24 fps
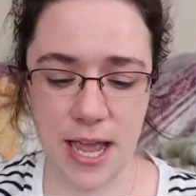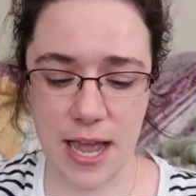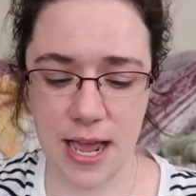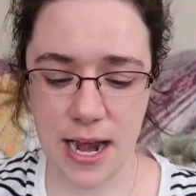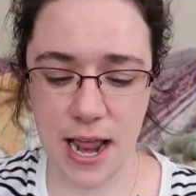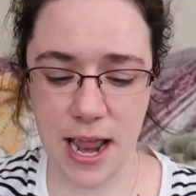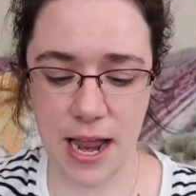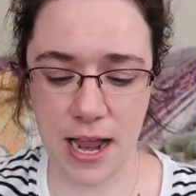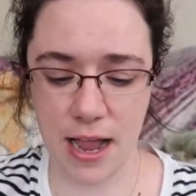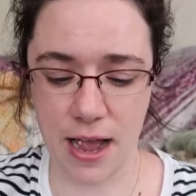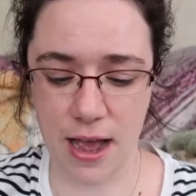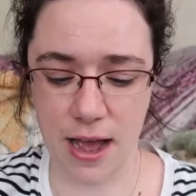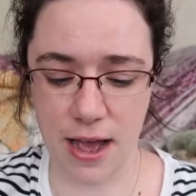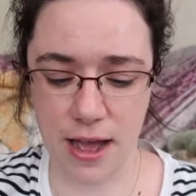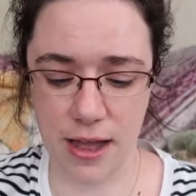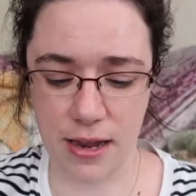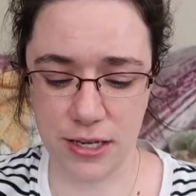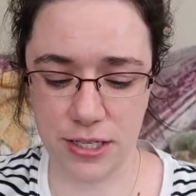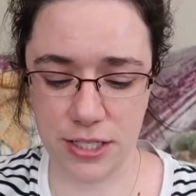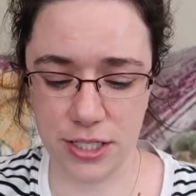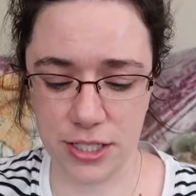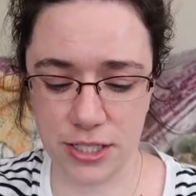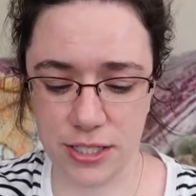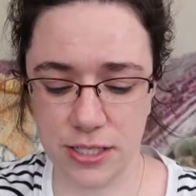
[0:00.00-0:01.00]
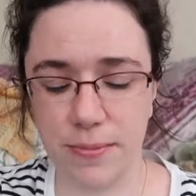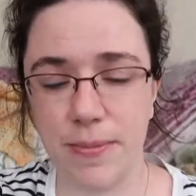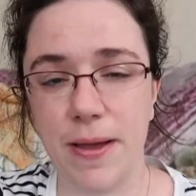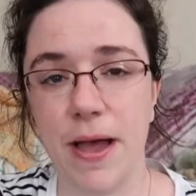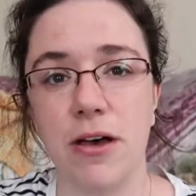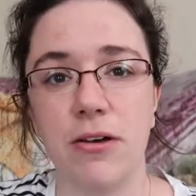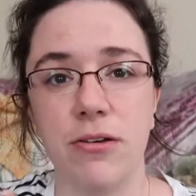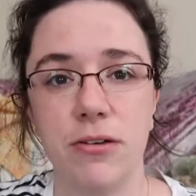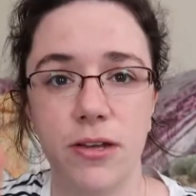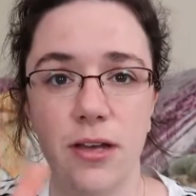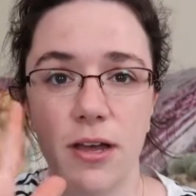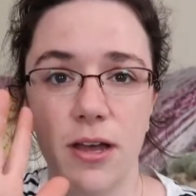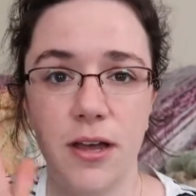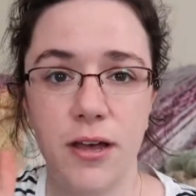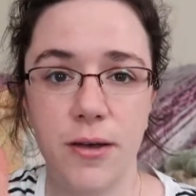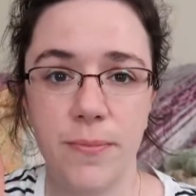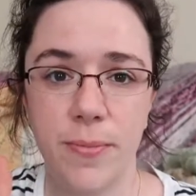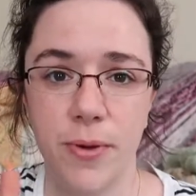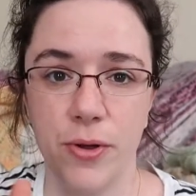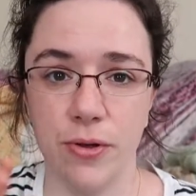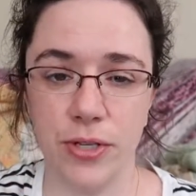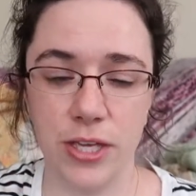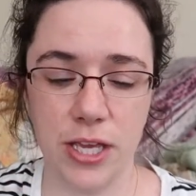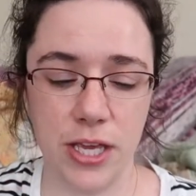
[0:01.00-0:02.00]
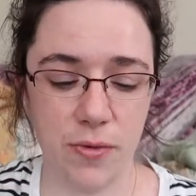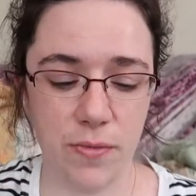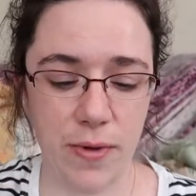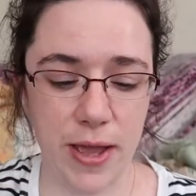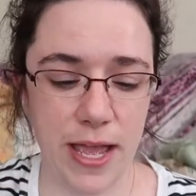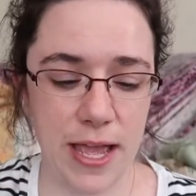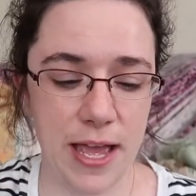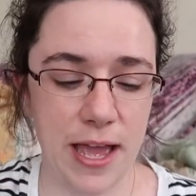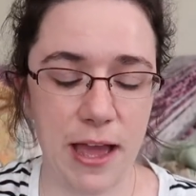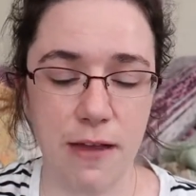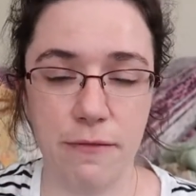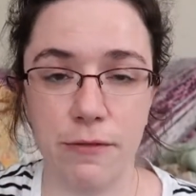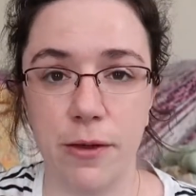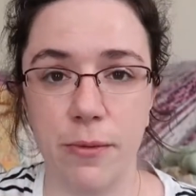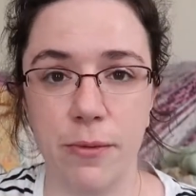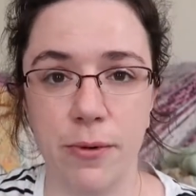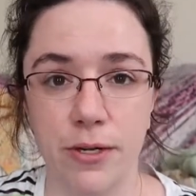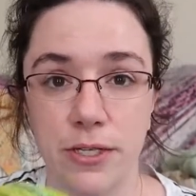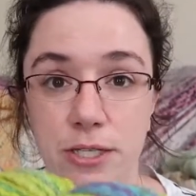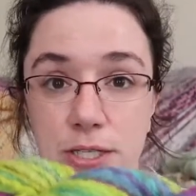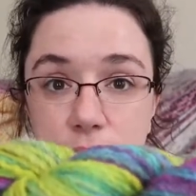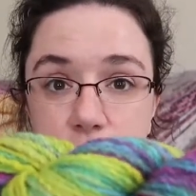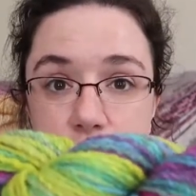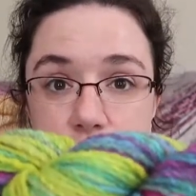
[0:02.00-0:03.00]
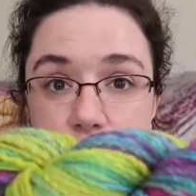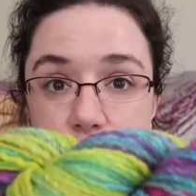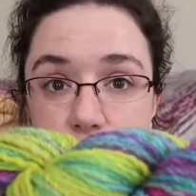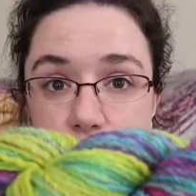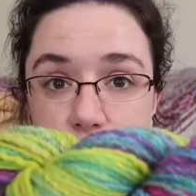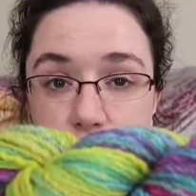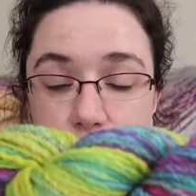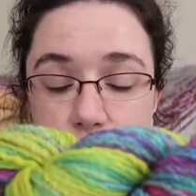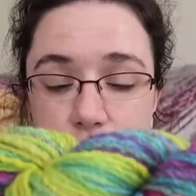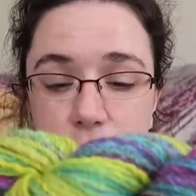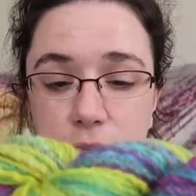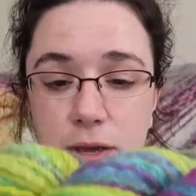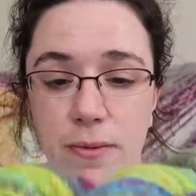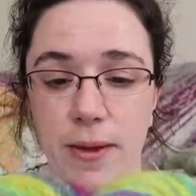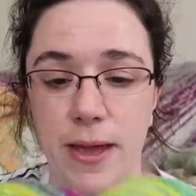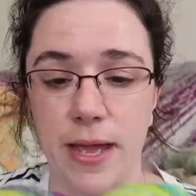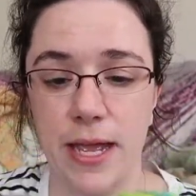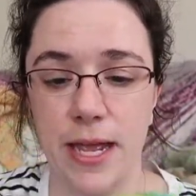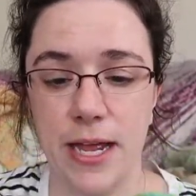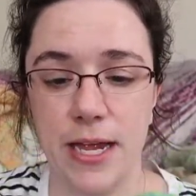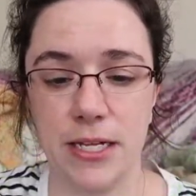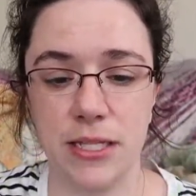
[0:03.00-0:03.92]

and I got just about a bulky weight, heavy worsted to a bulky weight.